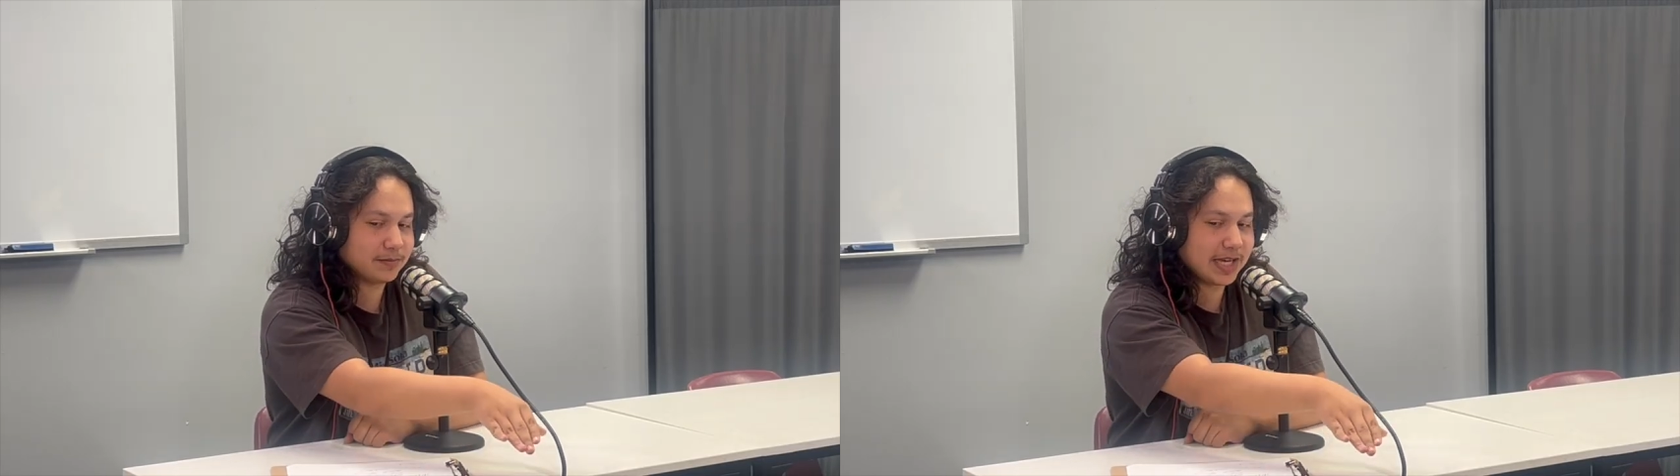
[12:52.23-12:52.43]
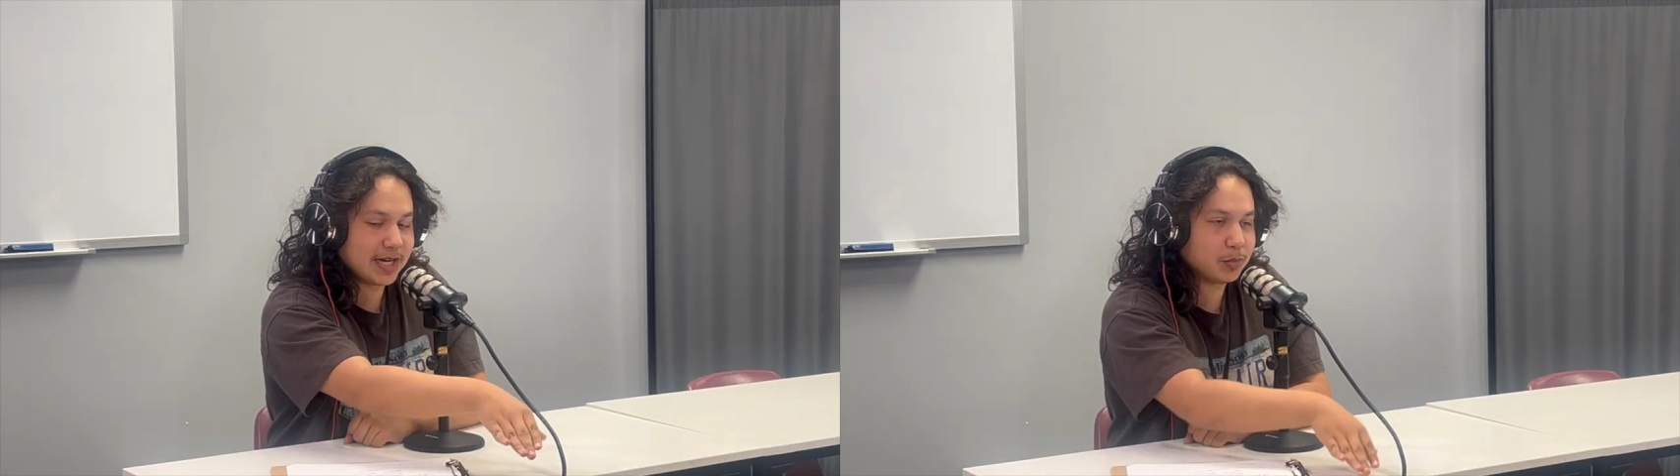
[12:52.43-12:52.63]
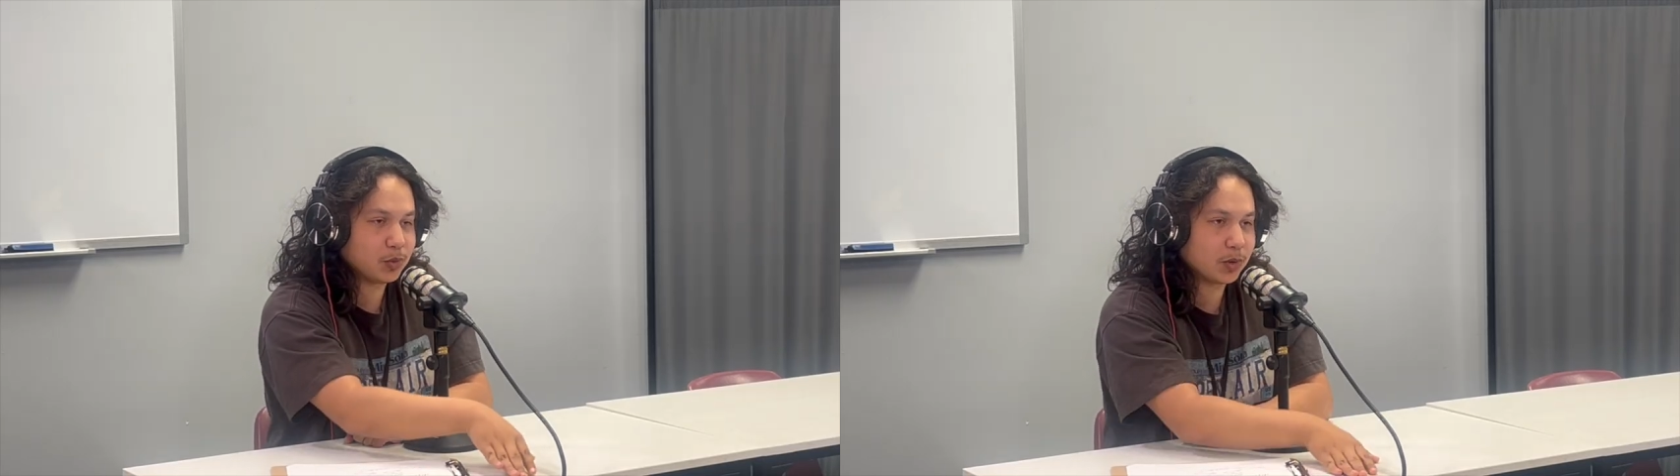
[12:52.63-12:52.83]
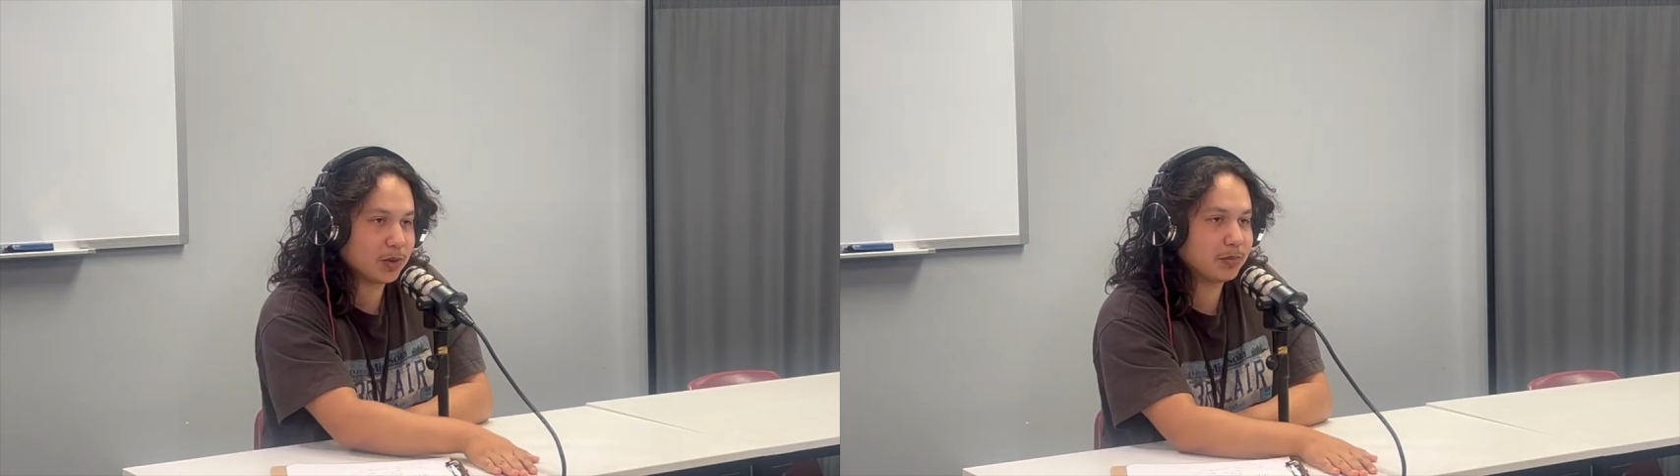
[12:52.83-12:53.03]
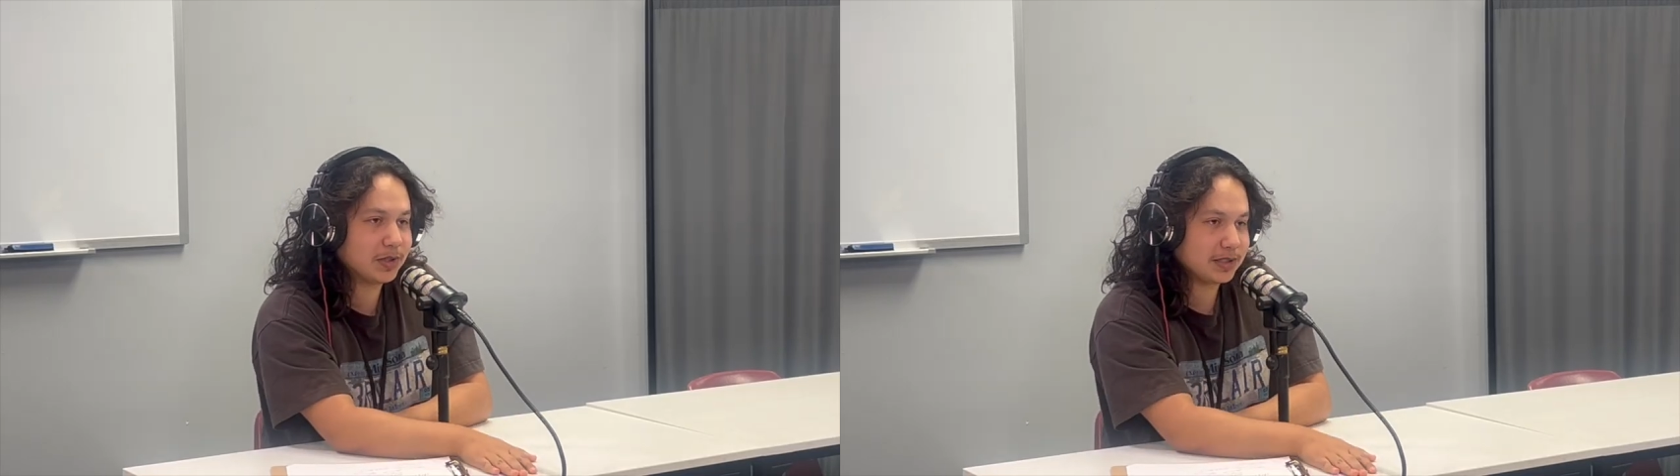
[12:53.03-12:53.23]
Apple
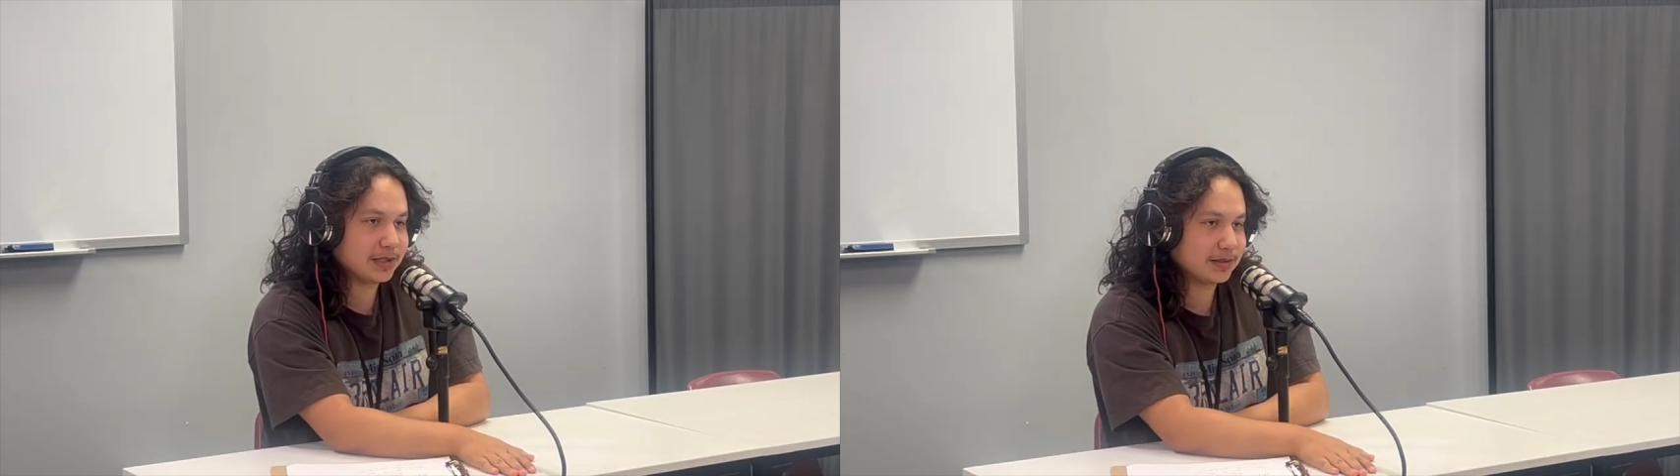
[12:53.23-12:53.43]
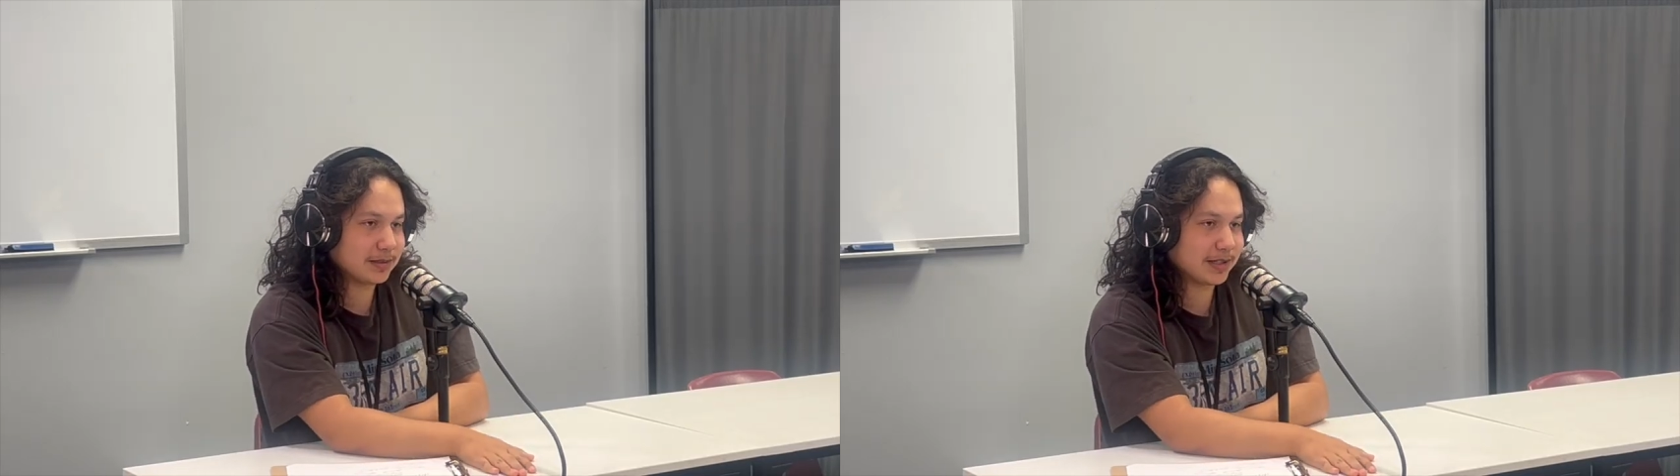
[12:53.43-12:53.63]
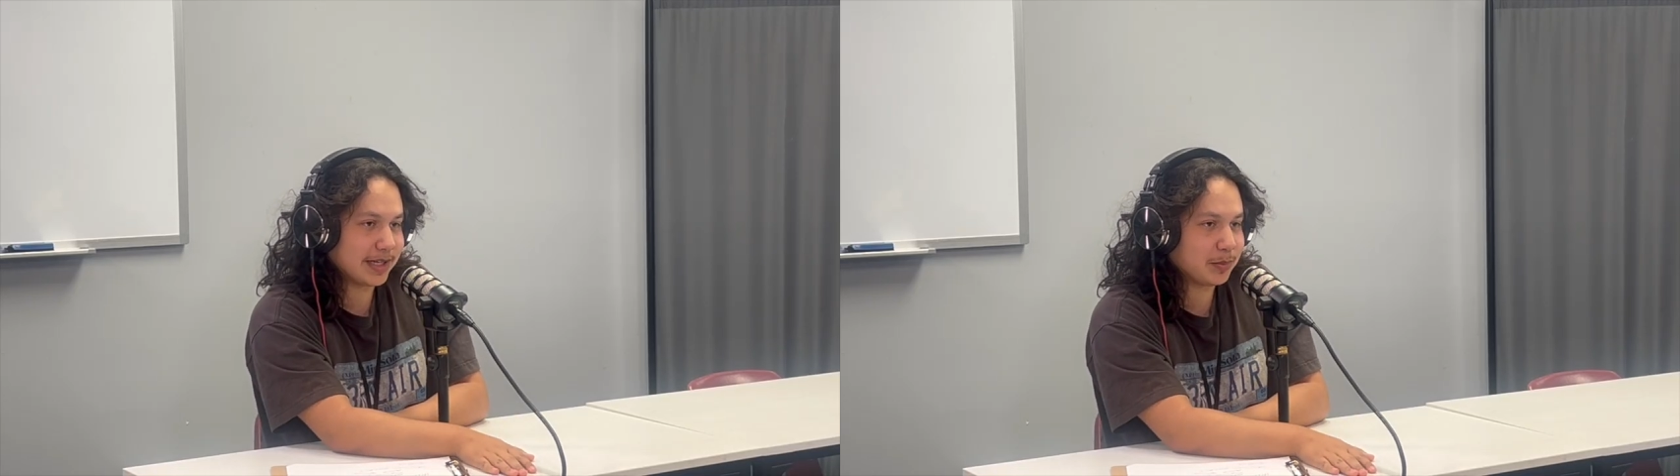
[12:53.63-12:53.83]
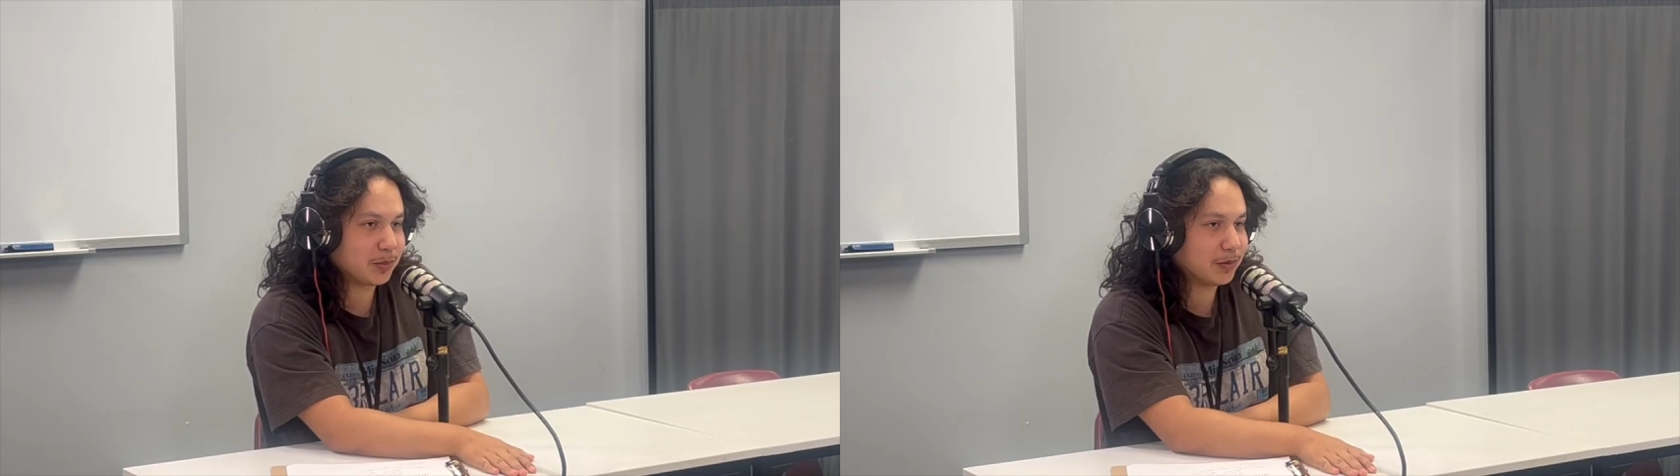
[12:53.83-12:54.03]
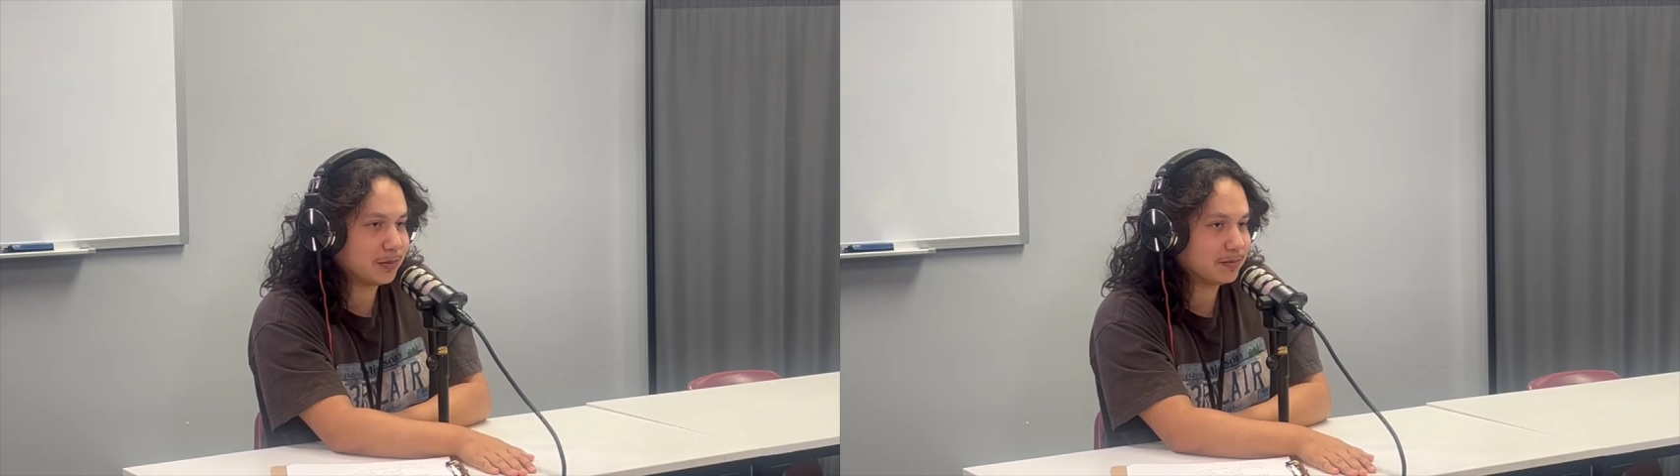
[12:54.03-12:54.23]
Chromebook or
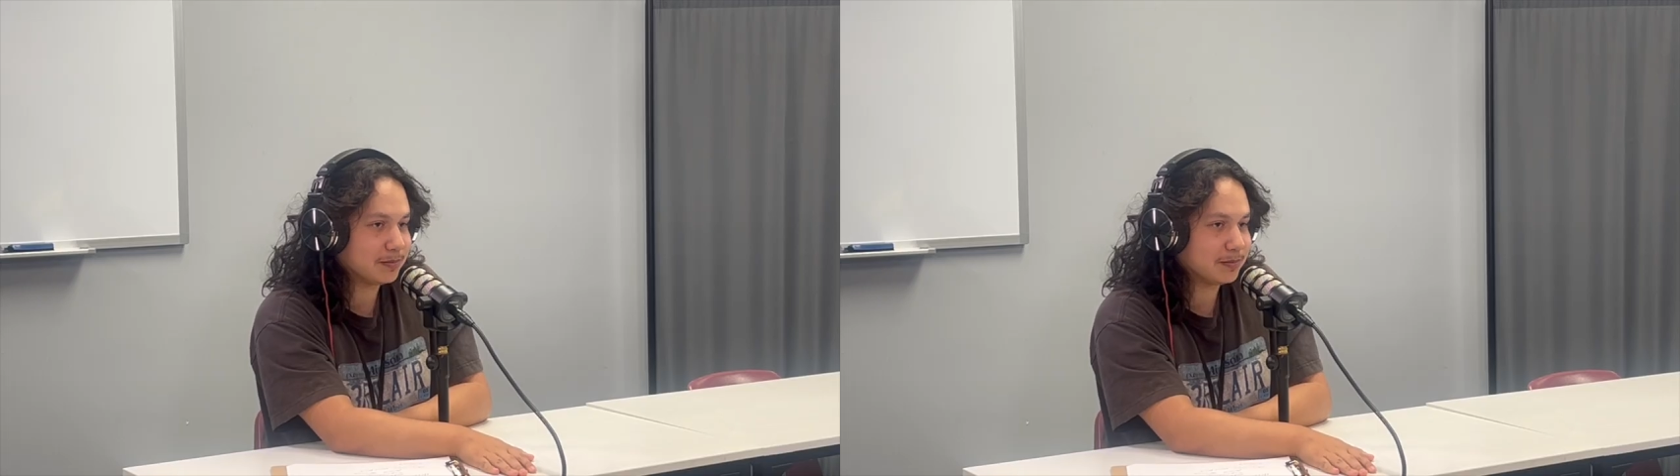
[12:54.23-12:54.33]
Apple